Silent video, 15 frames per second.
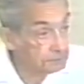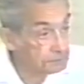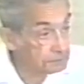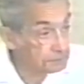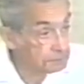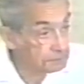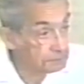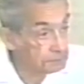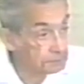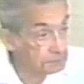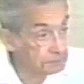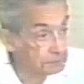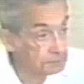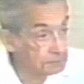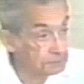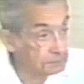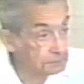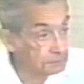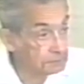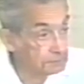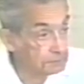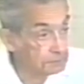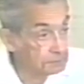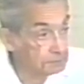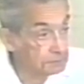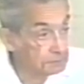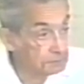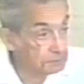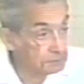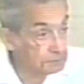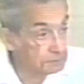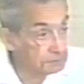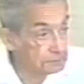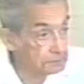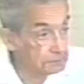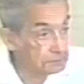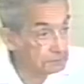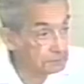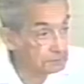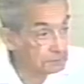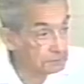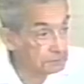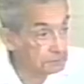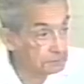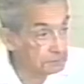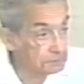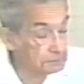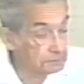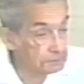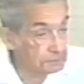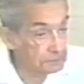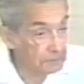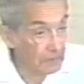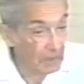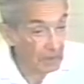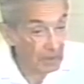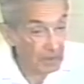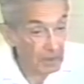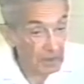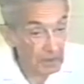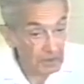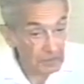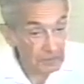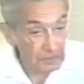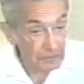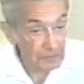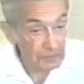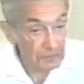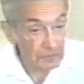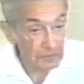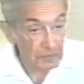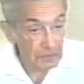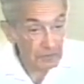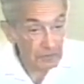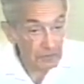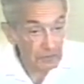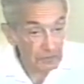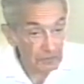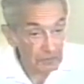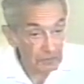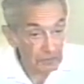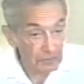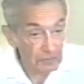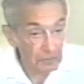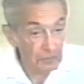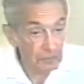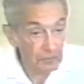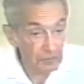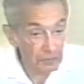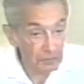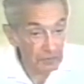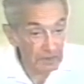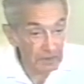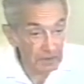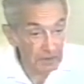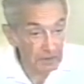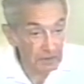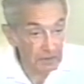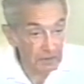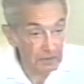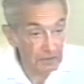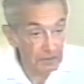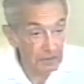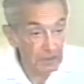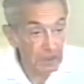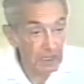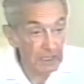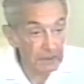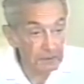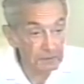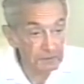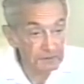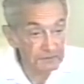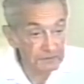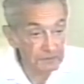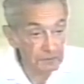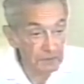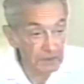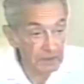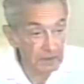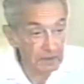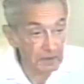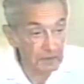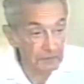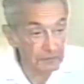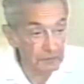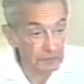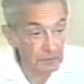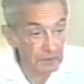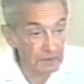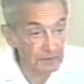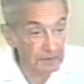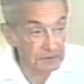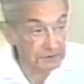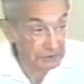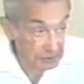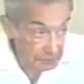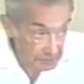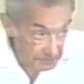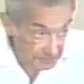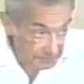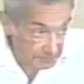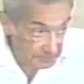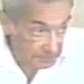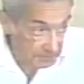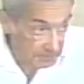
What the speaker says: that quality in everything you do is the hallmark of good management. But that was certainly at your time a novel idea. I was aware of the work that Stewart